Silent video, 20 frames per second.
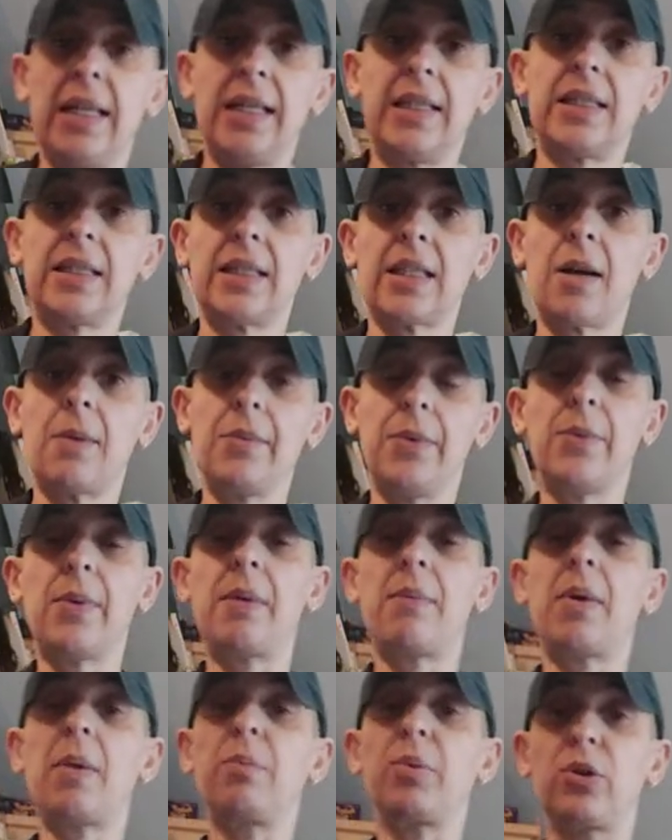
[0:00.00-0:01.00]
here to tell me
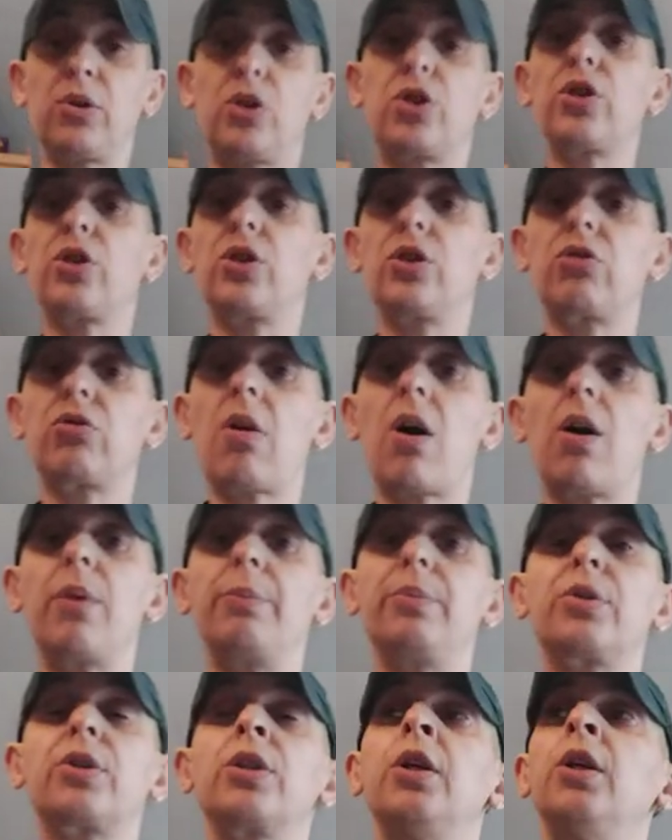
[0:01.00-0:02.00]
where my blood sugar
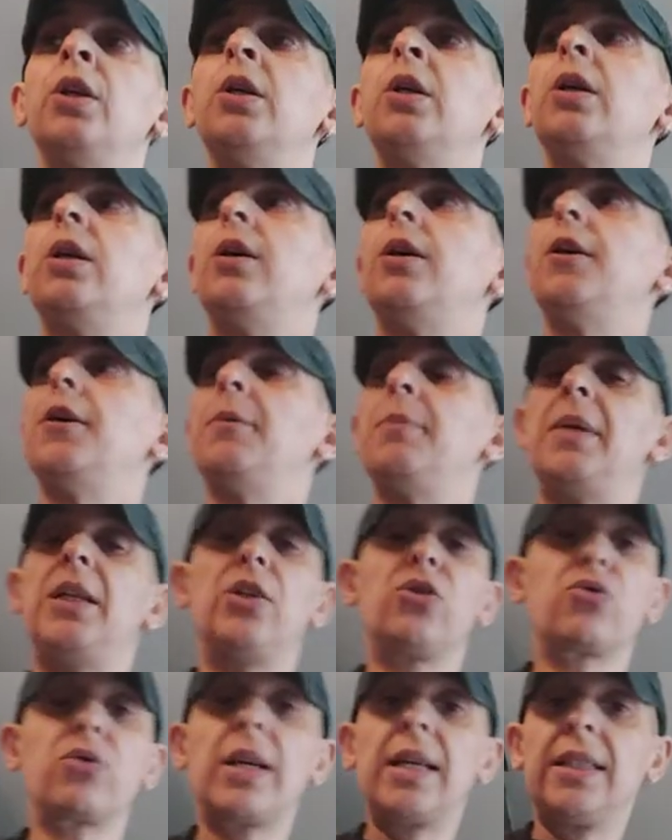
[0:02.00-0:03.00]
drops. Um,
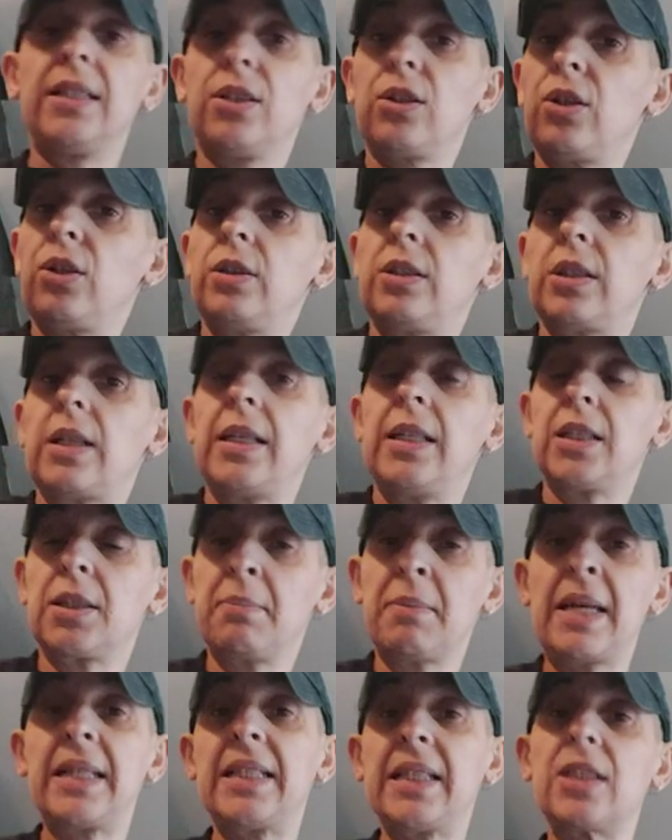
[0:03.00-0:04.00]
he's really good. He's
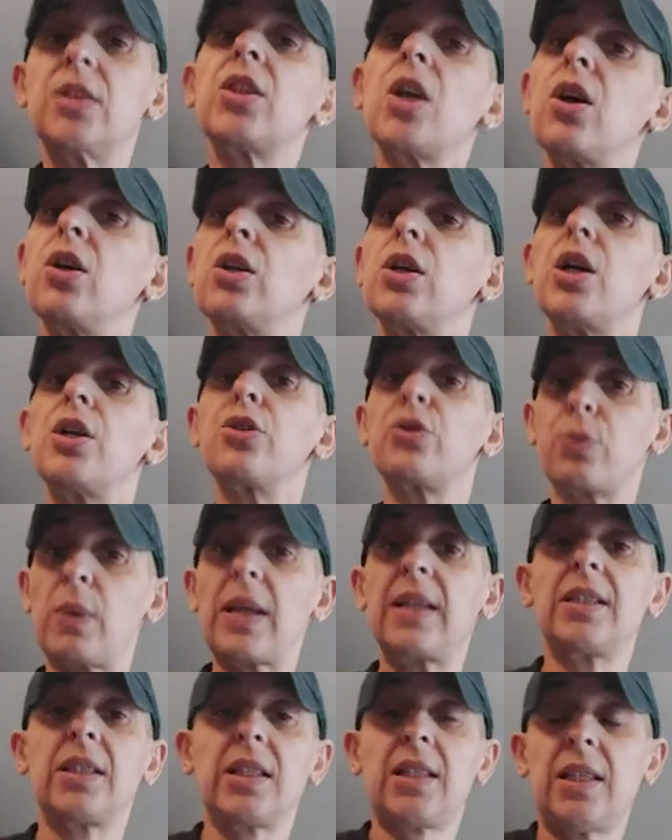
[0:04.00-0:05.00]
a medic dog as
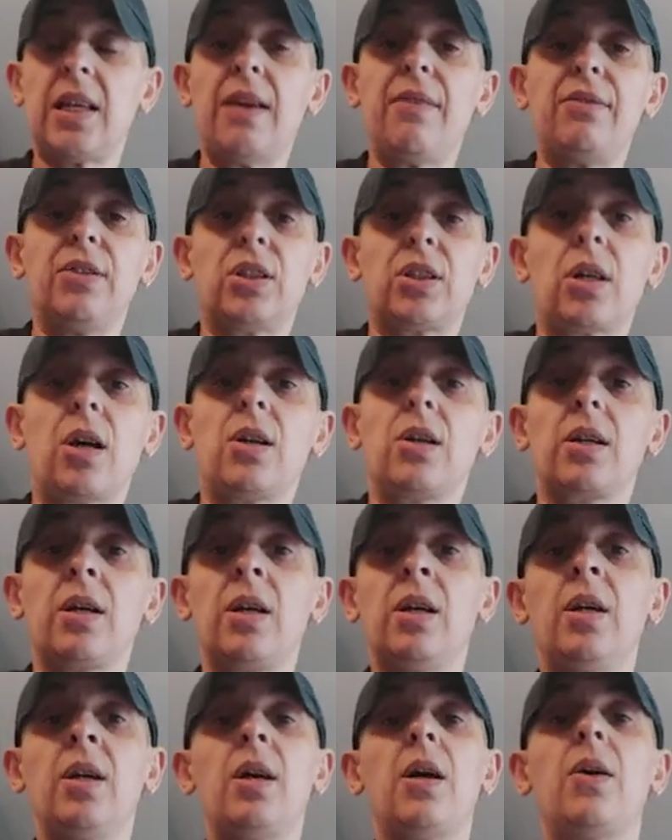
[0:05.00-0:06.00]
well as a service dog.
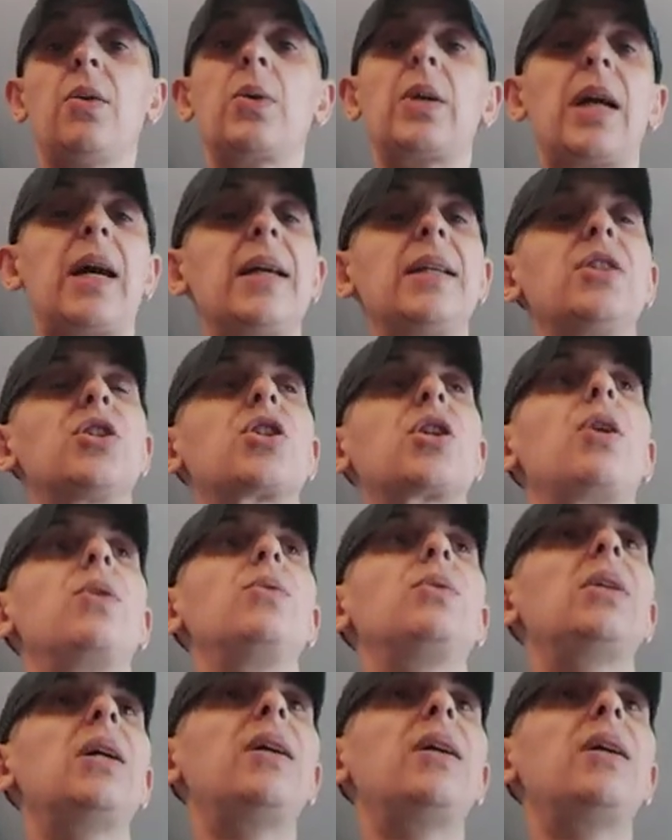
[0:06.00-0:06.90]
Okay, so